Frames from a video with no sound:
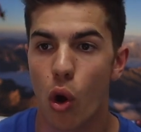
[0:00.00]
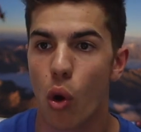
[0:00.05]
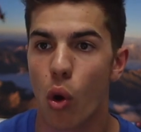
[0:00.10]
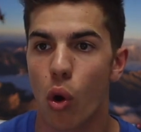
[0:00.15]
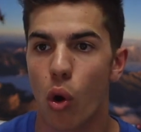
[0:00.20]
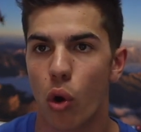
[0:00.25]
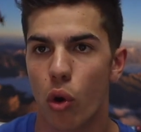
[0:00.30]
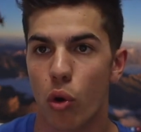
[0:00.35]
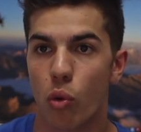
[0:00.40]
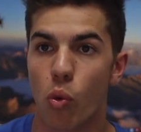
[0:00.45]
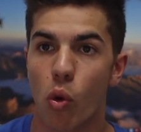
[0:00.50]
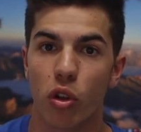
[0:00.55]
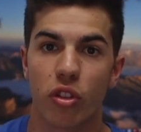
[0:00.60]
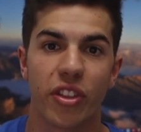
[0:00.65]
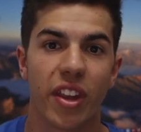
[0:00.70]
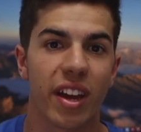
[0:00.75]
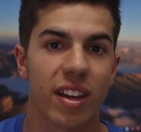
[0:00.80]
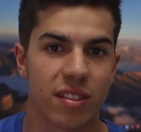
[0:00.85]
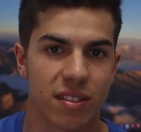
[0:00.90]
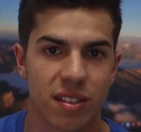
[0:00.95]
or a
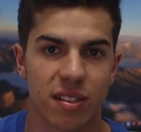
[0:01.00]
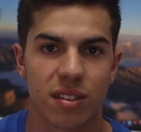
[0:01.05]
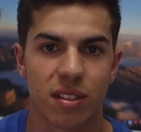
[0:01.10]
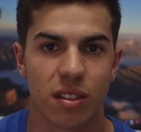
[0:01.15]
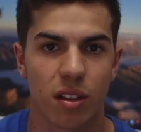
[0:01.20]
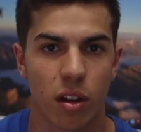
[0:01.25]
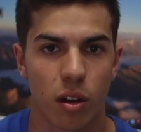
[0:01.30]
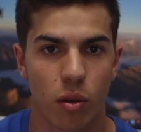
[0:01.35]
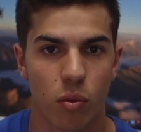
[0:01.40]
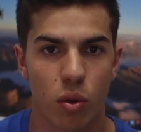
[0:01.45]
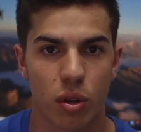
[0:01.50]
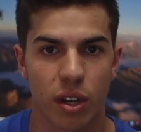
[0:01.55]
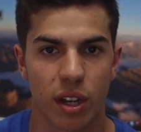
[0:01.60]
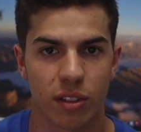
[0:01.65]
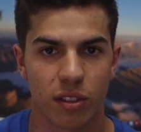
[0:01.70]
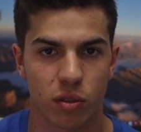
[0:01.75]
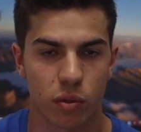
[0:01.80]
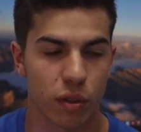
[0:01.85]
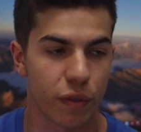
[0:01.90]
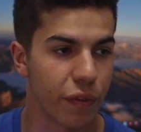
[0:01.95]
190
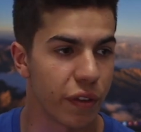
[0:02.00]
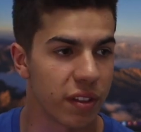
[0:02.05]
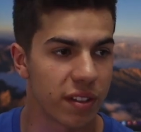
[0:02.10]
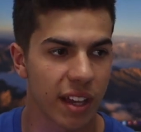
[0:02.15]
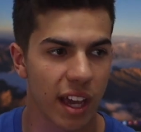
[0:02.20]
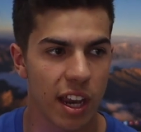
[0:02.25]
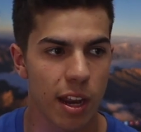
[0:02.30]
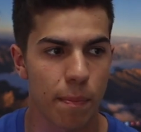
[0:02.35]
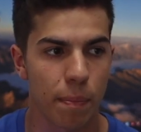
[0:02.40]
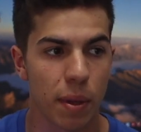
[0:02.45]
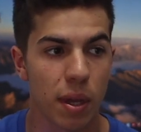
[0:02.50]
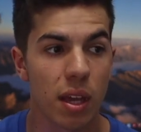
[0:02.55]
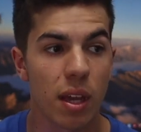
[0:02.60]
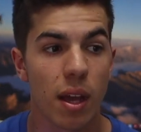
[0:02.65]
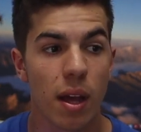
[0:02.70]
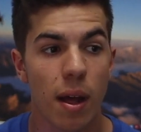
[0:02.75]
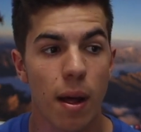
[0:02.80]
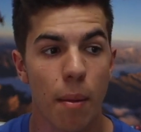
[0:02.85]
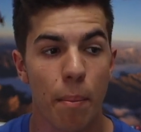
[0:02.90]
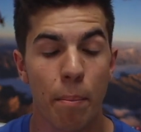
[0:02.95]
square feet canopy,
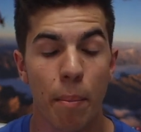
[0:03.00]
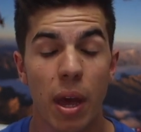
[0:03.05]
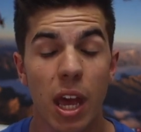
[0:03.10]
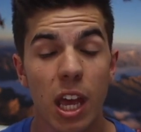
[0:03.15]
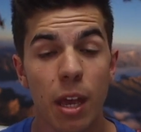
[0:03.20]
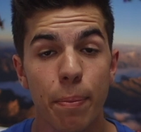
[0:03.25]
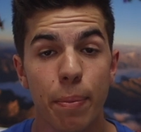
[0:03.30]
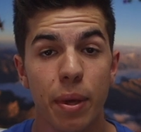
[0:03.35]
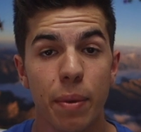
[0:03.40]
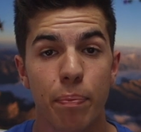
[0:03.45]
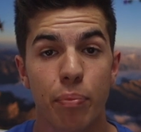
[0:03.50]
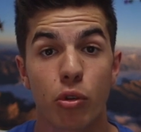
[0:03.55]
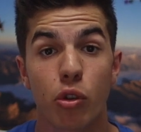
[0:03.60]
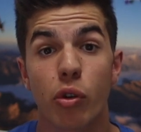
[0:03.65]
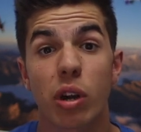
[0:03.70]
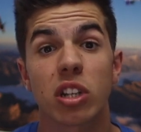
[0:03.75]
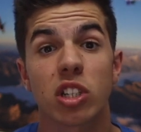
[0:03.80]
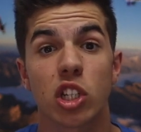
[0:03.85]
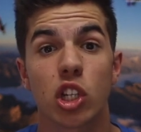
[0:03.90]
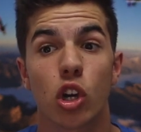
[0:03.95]
maybe
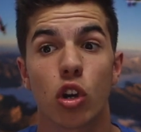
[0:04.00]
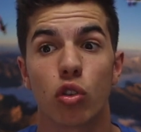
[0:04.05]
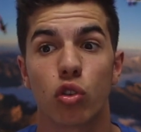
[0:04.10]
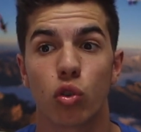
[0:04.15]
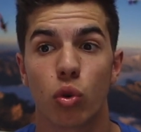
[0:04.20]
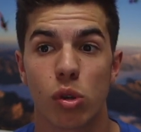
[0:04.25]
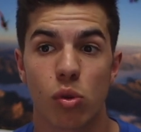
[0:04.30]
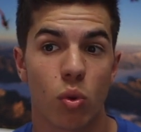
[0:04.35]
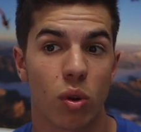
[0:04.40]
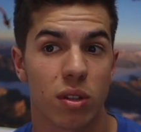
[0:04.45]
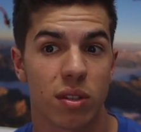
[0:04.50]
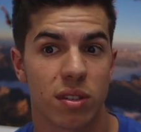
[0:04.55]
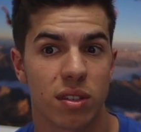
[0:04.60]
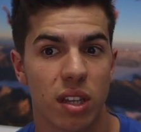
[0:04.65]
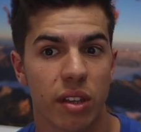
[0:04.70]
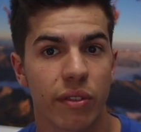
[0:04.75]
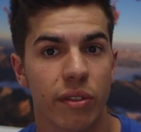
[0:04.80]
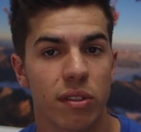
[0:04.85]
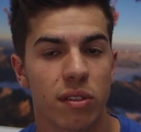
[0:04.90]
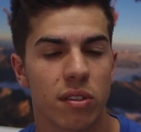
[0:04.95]
progressing onto a
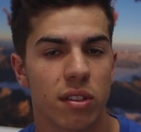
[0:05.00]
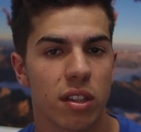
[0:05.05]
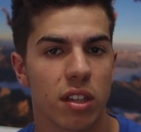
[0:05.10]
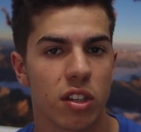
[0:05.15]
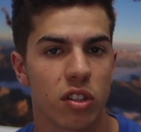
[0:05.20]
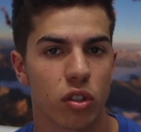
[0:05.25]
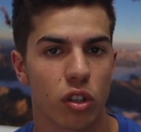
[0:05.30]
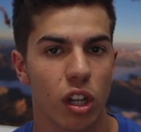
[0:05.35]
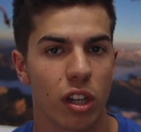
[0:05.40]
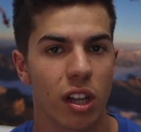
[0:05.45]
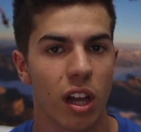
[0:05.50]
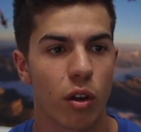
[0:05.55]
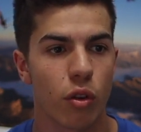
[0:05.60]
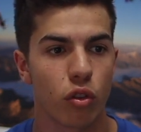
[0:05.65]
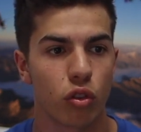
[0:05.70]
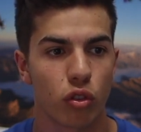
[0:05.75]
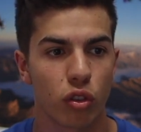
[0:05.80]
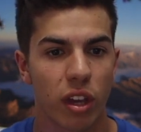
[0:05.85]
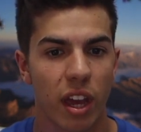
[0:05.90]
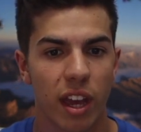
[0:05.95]
170 is going to allow you
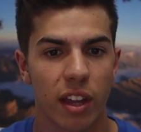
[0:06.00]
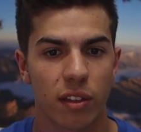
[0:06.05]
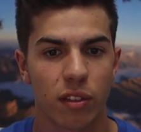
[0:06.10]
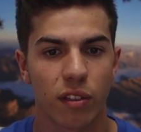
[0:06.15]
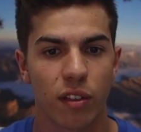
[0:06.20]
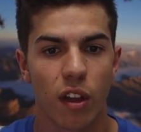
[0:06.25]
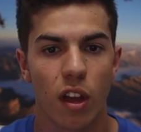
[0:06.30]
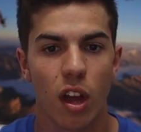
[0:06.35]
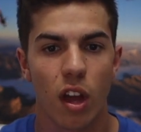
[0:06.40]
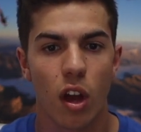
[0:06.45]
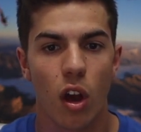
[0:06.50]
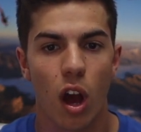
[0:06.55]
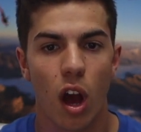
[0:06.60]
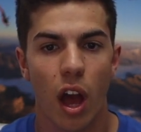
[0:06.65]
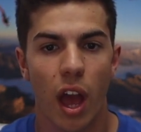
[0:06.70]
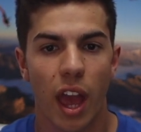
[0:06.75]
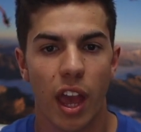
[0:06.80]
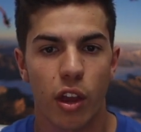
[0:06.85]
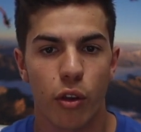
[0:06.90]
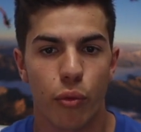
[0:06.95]
to get
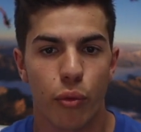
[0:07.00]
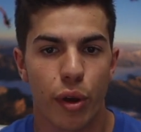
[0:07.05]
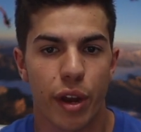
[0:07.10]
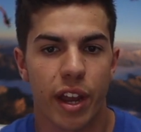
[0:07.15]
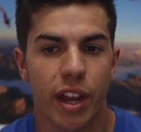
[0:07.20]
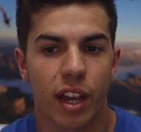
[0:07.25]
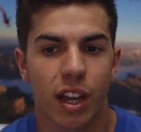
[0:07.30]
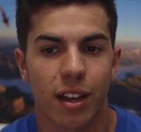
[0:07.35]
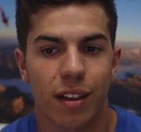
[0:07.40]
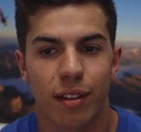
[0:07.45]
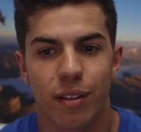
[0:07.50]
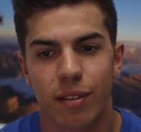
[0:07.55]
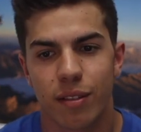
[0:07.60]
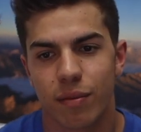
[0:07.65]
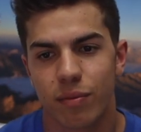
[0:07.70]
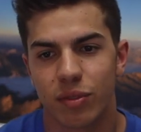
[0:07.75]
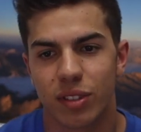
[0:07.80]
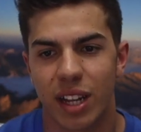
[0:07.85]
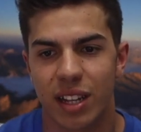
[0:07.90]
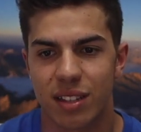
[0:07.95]
a rig
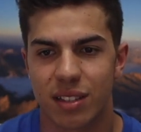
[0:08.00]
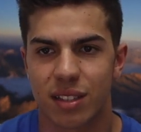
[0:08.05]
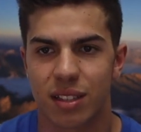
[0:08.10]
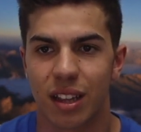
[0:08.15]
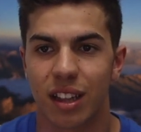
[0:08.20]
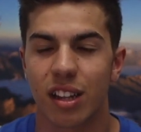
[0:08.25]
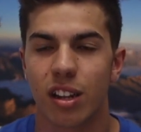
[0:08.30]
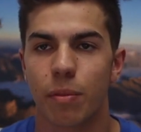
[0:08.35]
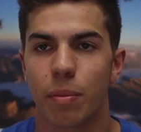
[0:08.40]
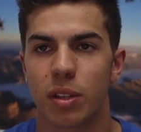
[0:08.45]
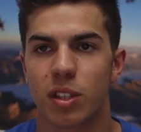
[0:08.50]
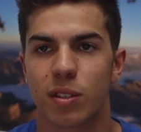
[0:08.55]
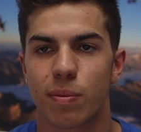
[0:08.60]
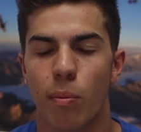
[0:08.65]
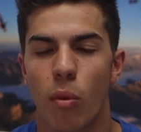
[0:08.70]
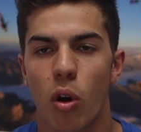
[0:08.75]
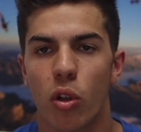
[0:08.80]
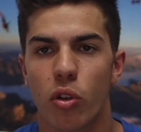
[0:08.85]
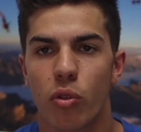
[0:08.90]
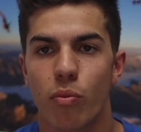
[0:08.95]
that's a little bit
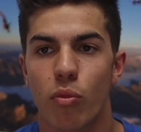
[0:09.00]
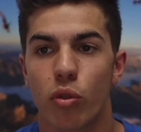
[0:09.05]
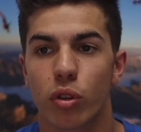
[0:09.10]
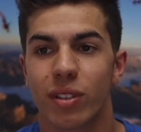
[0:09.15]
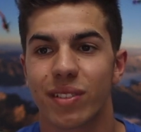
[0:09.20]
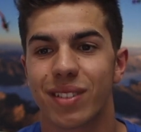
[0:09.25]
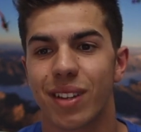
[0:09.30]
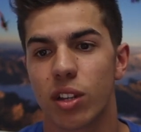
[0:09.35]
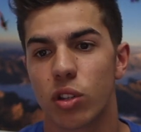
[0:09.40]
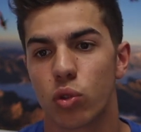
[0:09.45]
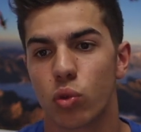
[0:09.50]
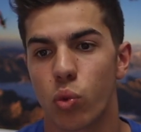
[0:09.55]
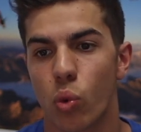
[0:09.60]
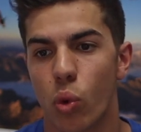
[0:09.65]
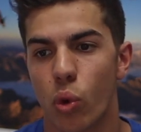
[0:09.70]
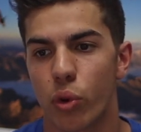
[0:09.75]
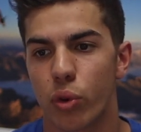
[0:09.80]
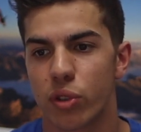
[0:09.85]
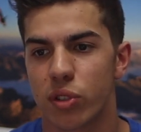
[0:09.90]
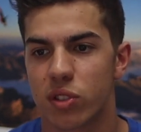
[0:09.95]
smaller, more designed
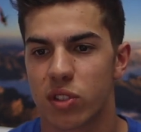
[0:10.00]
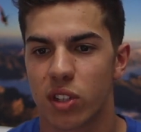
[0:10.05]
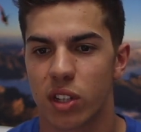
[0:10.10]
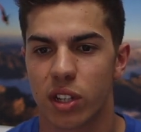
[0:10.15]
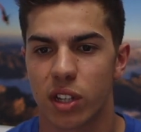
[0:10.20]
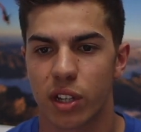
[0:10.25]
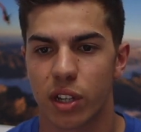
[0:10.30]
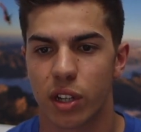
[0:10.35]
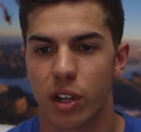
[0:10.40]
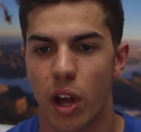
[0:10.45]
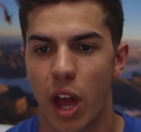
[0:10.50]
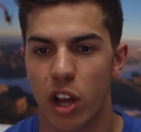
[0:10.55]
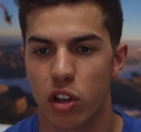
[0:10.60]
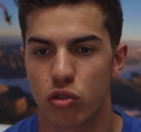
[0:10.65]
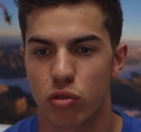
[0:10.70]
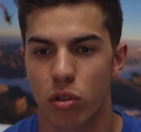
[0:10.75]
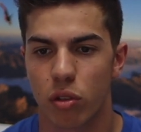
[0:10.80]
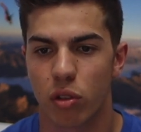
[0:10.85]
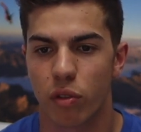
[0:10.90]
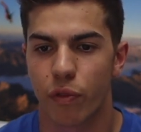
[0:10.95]
towards
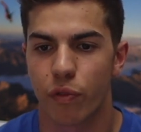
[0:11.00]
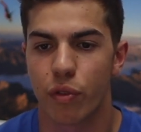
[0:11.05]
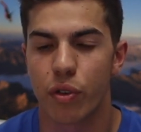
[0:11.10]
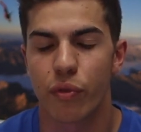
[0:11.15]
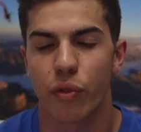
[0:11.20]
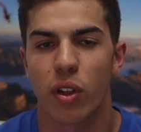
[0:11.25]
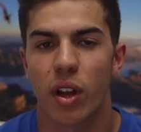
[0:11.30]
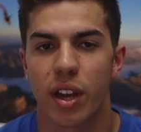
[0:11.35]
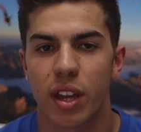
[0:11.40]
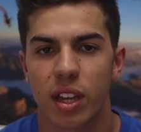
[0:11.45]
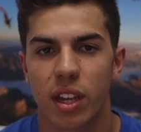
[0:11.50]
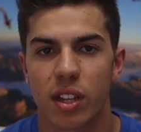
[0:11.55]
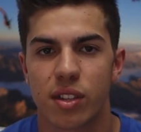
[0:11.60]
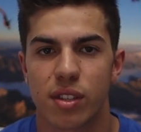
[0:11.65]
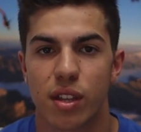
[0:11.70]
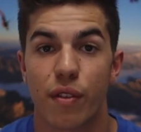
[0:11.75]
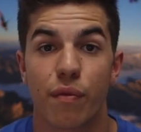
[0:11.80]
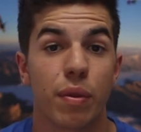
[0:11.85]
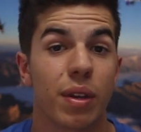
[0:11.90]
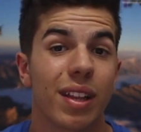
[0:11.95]
actual free flying,
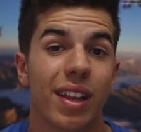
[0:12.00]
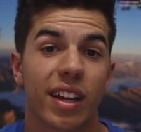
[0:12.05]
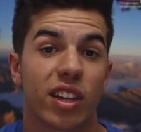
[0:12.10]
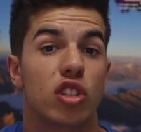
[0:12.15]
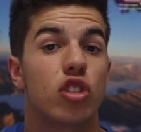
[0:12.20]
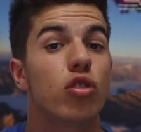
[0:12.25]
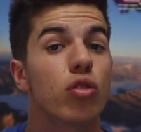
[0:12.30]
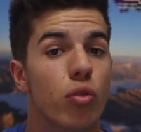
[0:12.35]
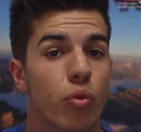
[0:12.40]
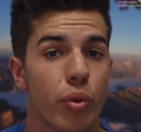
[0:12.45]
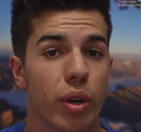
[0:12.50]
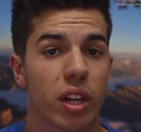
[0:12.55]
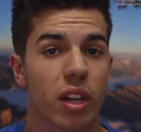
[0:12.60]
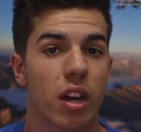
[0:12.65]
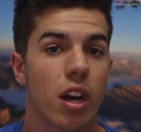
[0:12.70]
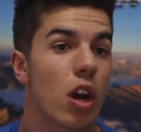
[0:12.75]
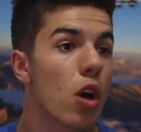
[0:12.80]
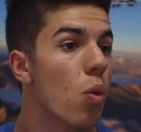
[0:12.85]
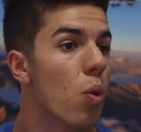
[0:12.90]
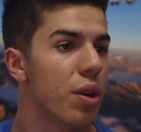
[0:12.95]
instead of being like a student rig,
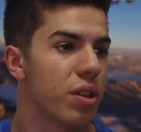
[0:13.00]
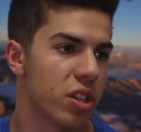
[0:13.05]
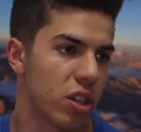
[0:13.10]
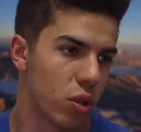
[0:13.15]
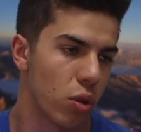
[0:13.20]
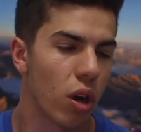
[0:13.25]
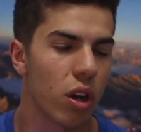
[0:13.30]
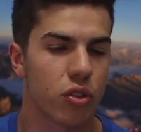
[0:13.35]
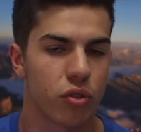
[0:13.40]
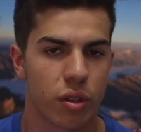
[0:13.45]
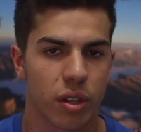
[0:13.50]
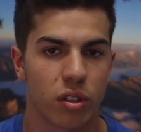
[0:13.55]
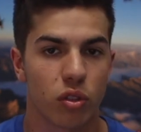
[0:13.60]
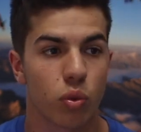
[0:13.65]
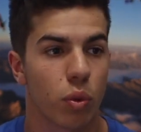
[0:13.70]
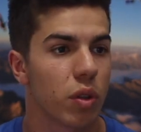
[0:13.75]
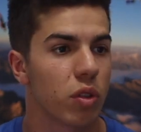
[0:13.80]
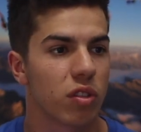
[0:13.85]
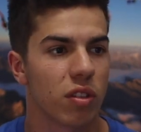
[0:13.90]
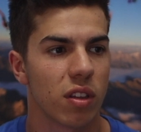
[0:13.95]
which
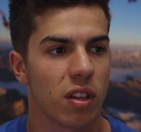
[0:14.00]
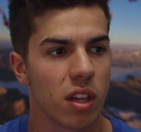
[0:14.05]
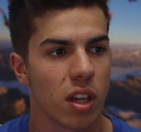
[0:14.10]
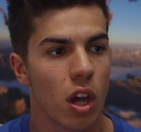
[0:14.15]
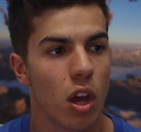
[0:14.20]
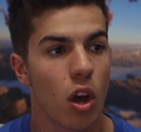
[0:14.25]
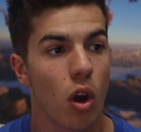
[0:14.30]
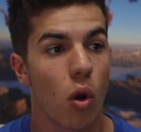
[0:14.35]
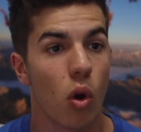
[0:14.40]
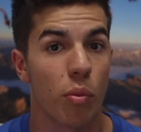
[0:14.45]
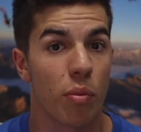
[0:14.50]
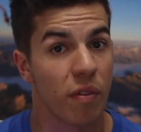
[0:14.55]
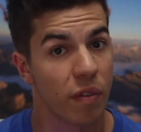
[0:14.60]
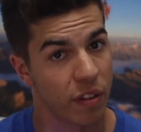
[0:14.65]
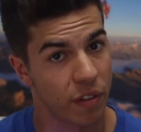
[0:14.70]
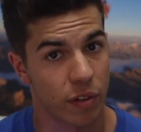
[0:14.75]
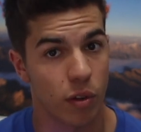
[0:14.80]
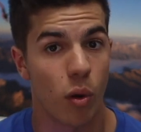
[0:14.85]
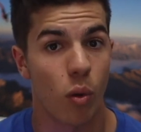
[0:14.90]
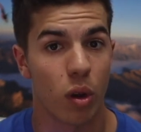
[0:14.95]
220 or maybe
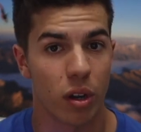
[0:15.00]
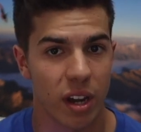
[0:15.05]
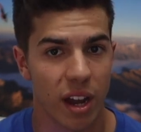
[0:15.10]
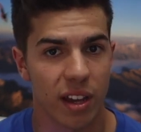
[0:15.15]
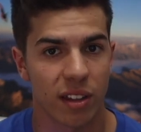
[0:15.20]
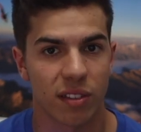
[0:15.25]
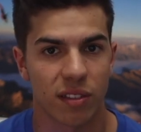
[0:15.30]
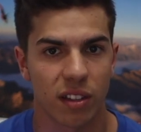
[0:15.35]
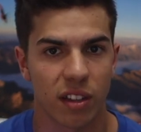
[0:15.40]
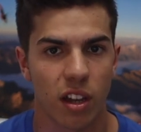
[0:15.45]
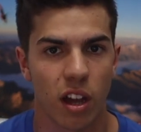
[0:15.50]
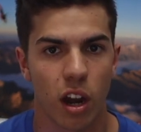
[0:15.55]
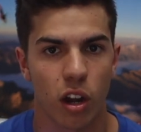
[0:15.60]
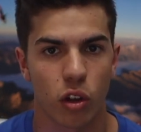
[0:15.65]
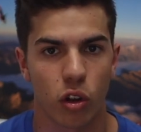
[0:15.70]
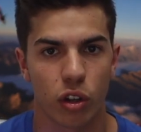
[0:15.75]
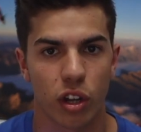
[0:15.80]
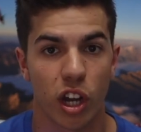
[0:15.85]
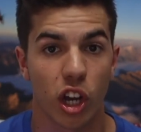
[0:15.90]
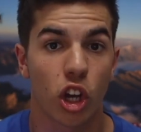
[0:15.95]
even a 190 are
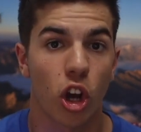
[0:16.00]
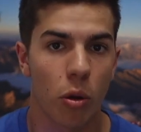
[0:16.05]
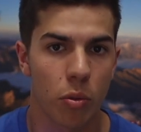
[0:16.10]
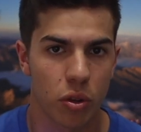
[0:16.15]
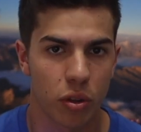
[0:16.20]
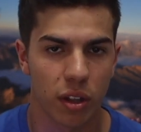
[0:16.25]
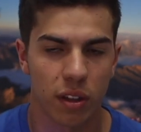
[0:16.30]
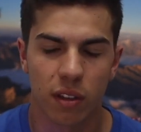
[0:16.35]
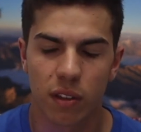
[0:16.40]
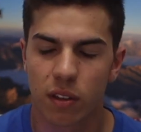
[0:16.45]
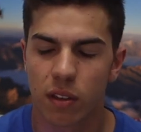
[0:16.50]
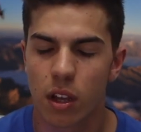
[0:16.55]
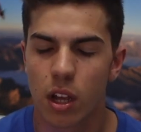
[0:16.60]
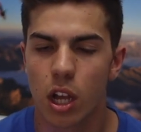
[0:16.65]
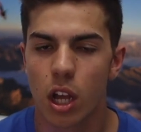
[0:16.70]
going to accommodate.